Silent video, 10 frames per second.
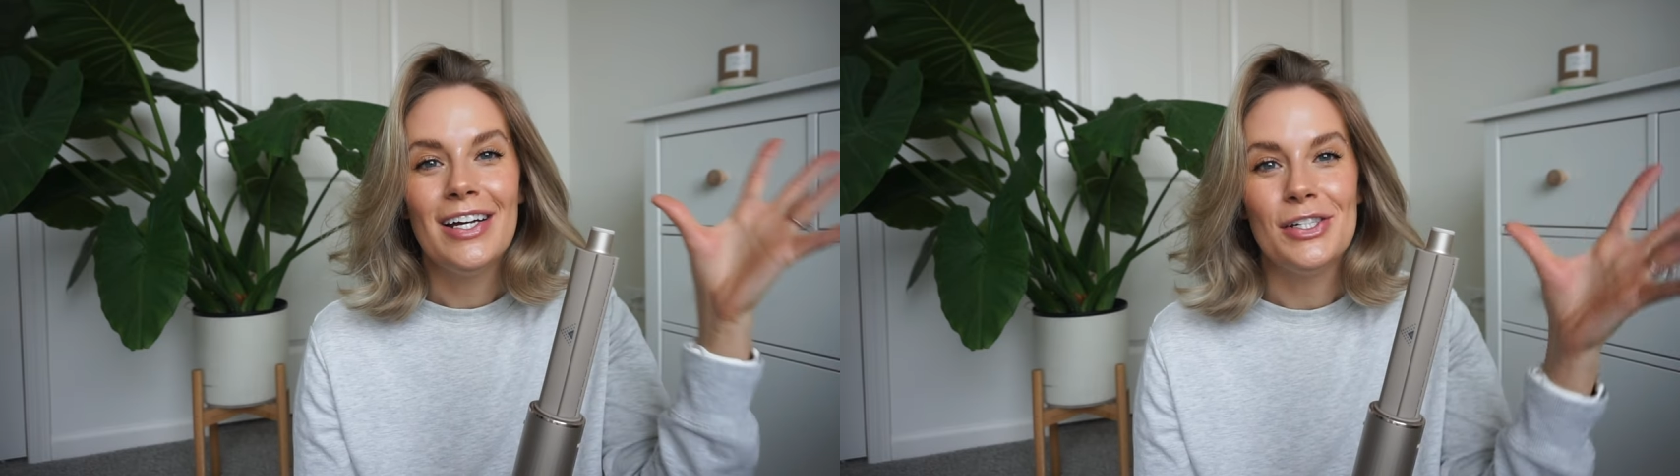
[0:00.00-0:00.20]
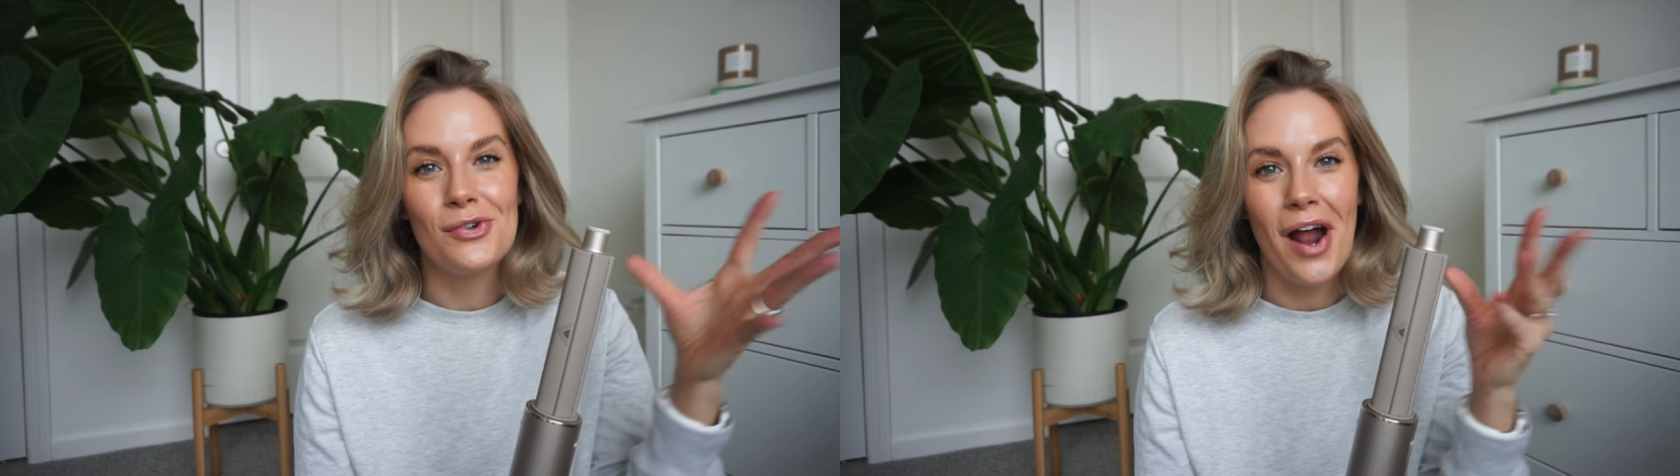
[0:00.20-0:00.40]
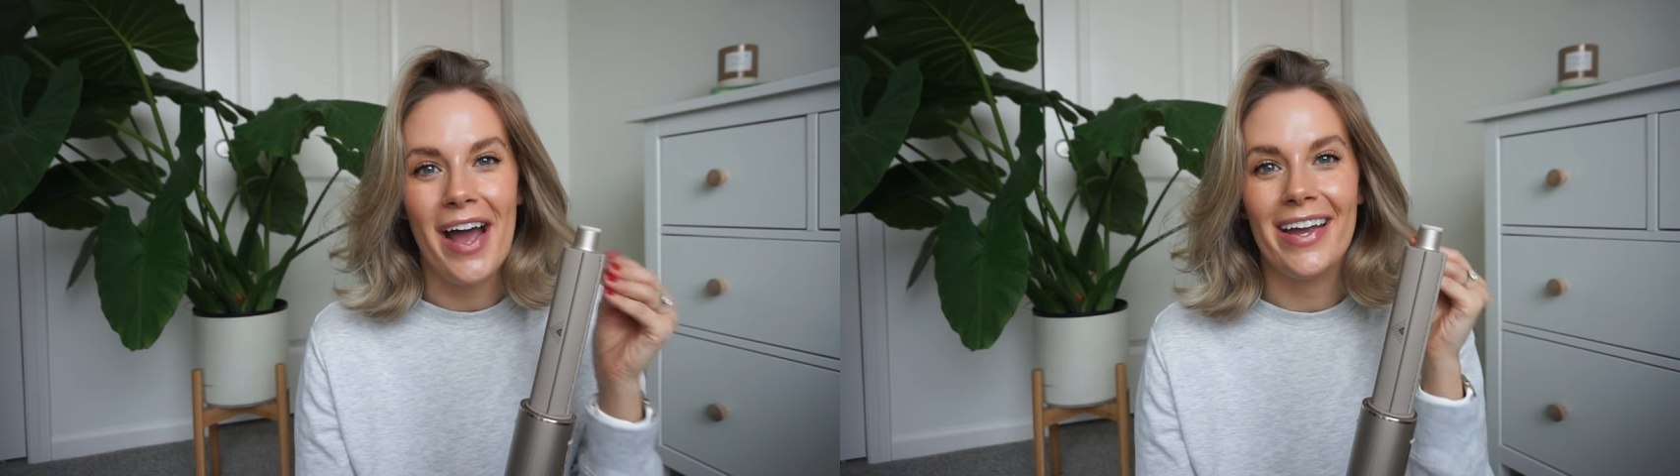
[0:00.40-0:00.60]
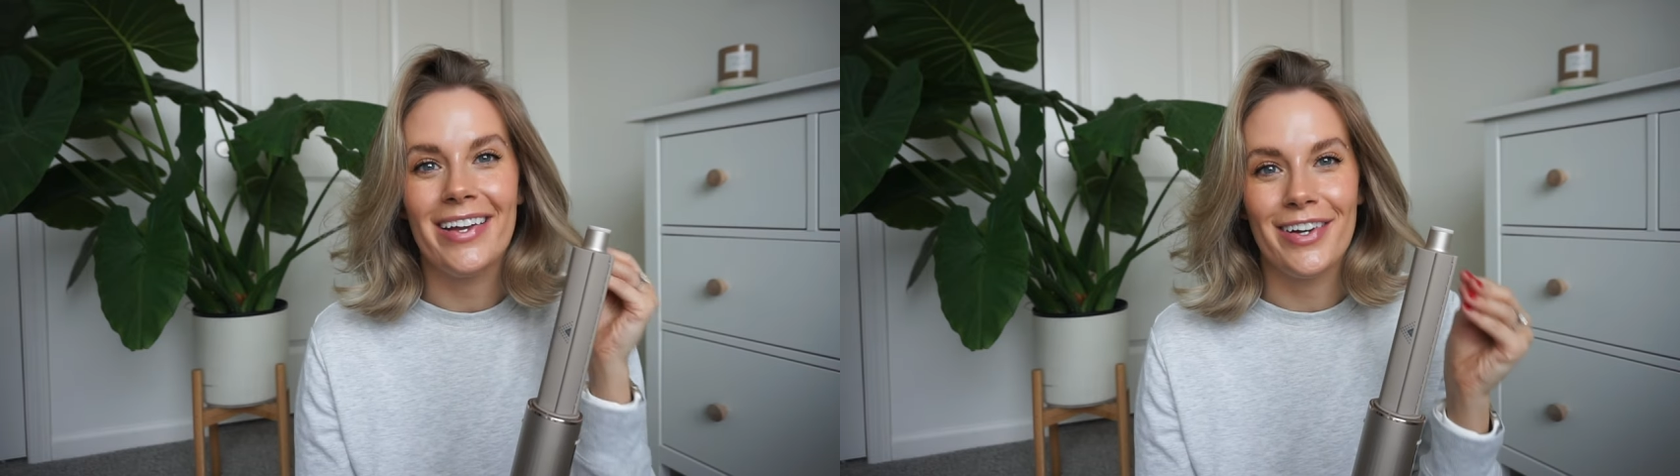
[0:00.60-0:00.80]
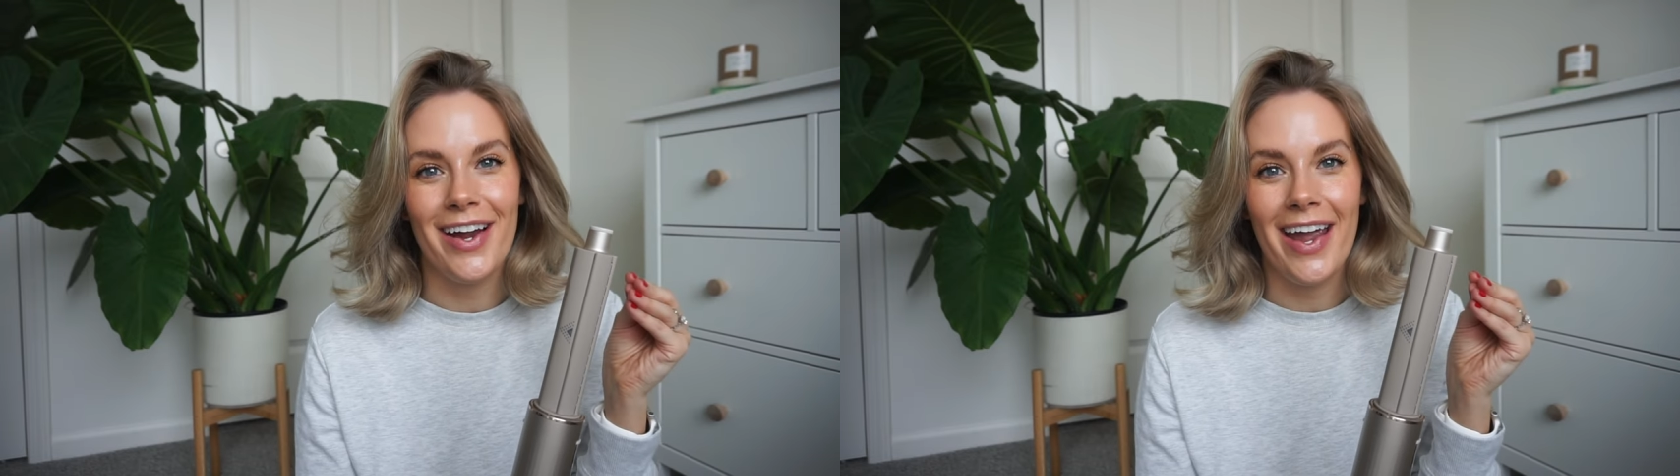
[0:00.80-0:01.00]

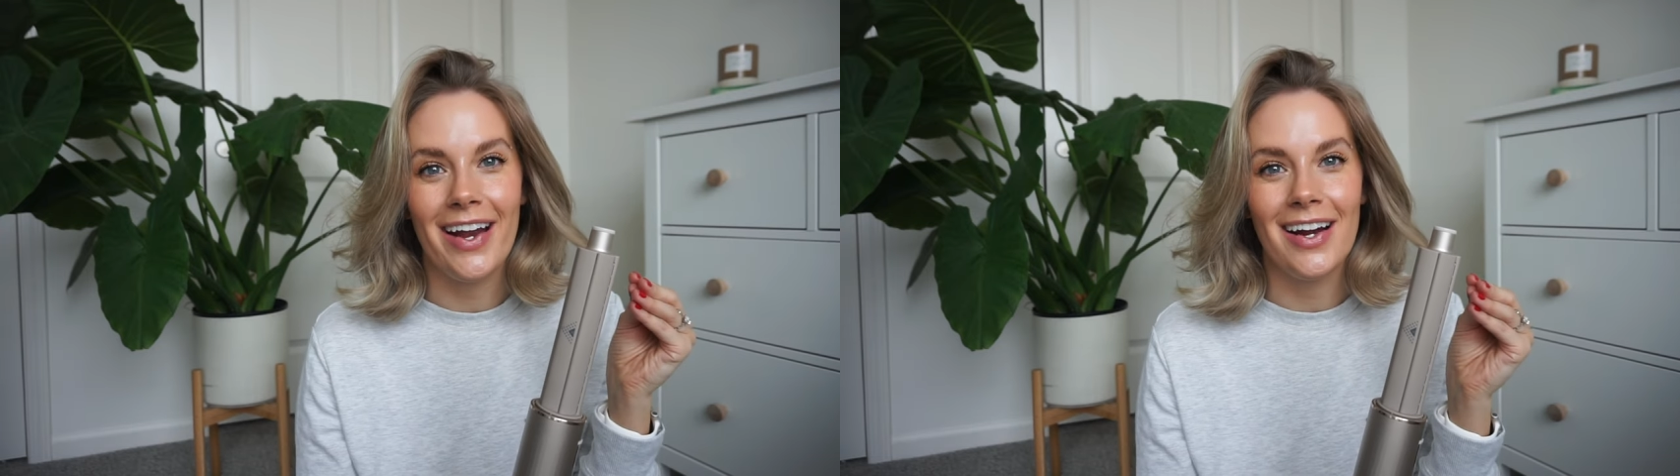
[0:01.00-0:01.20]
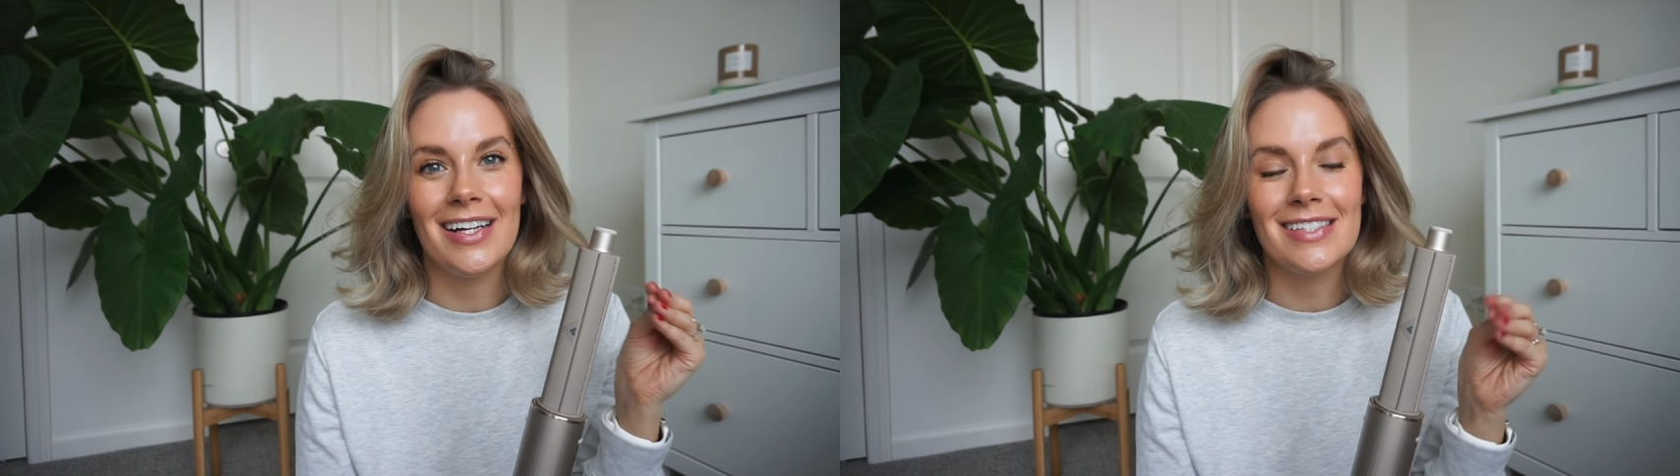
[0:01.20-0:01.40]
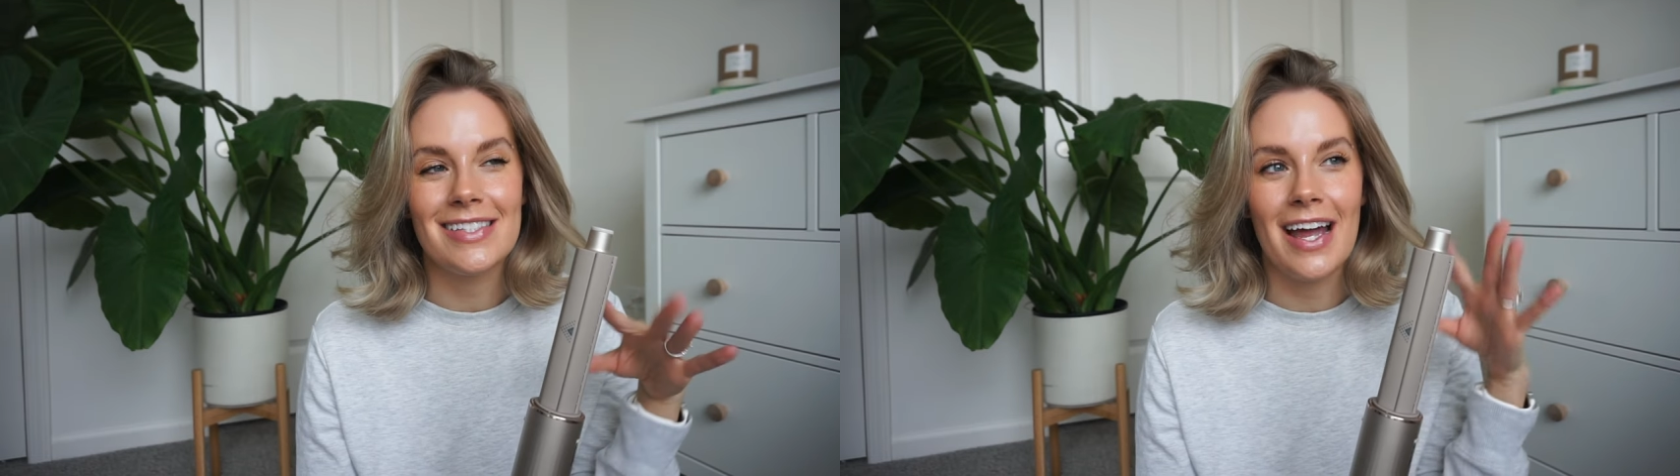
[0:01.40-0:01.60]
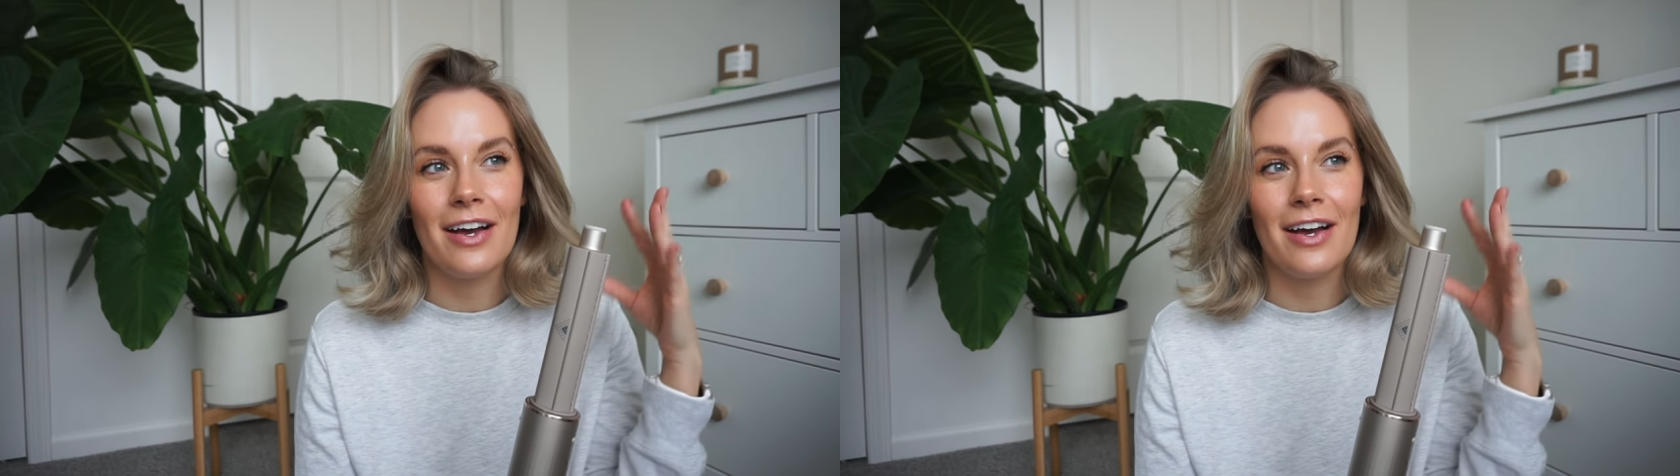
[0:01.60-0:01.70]
drying your hair instead